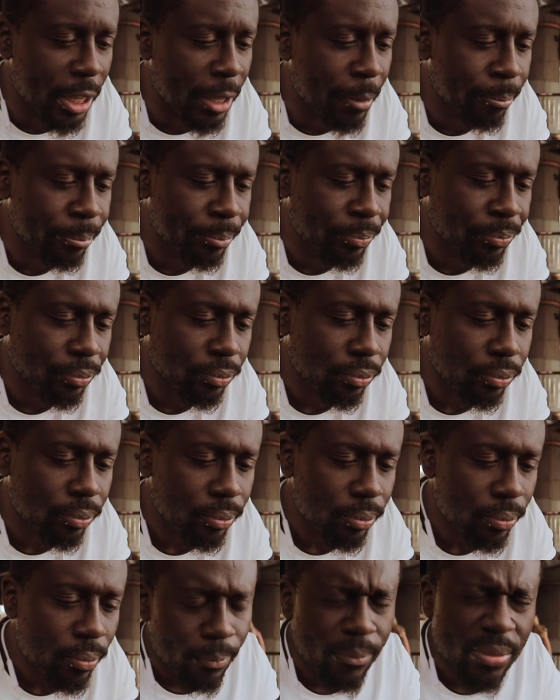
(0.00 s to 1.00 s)

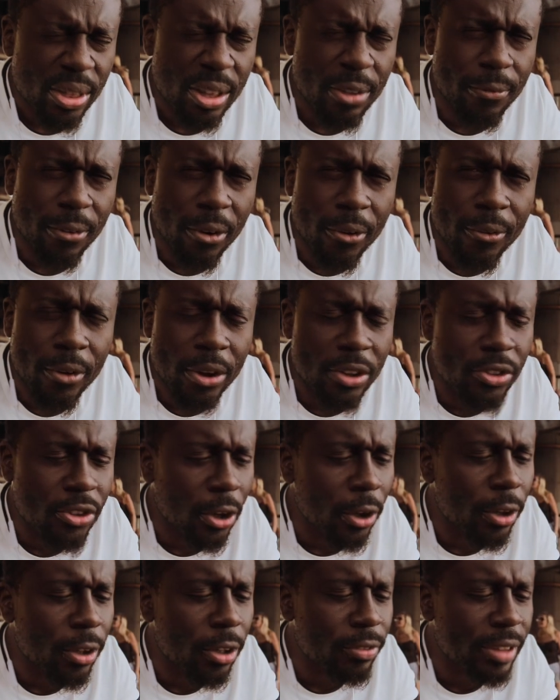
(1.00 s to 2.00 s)
It's very, very
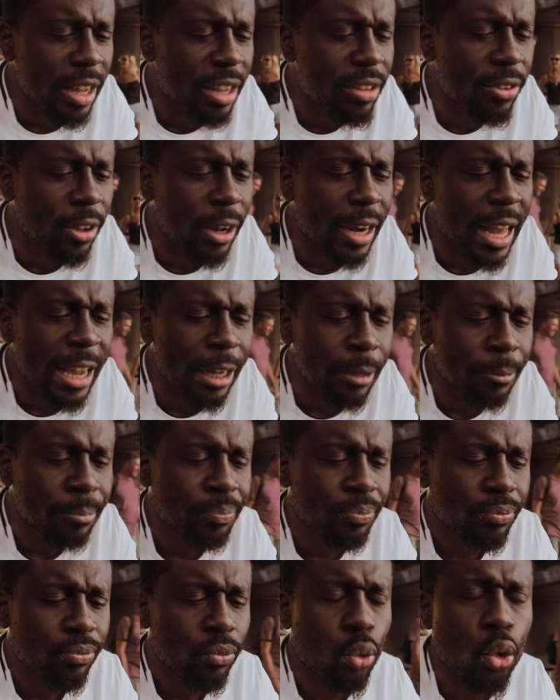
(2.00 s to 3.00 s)
tongue tender, like
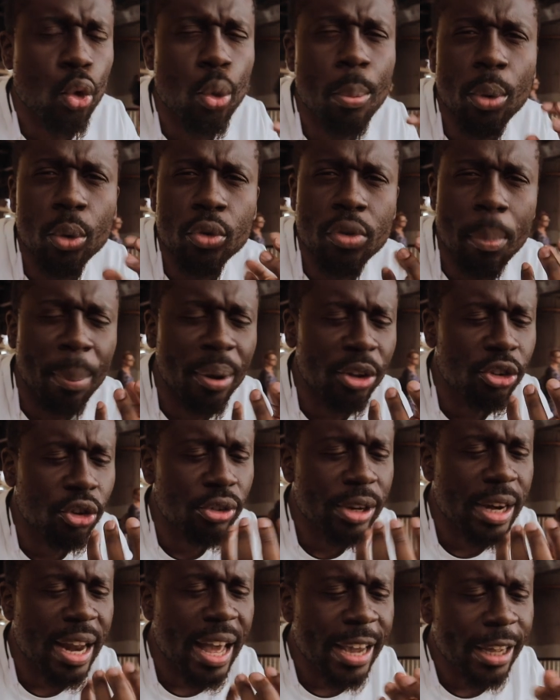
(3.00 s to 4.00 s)
almost
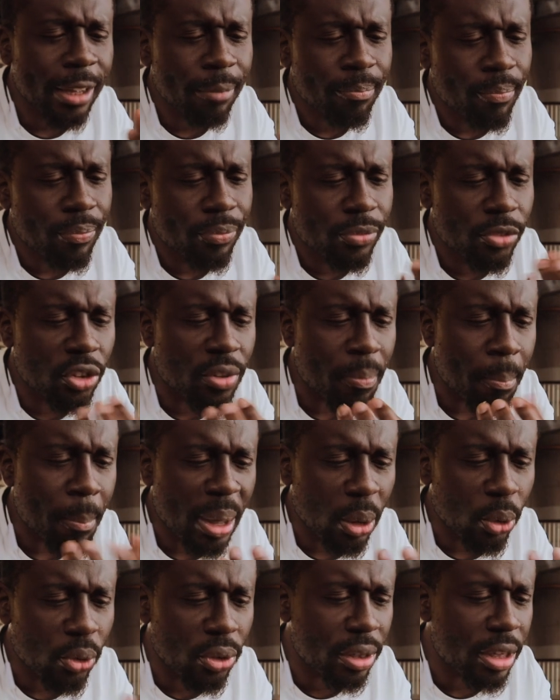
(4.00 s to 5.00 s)
buttery like, just
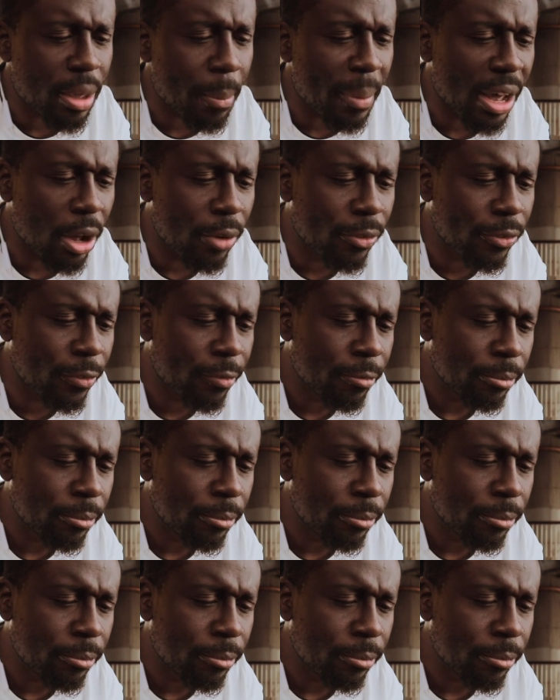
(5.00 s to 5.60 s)
melts in your mouth.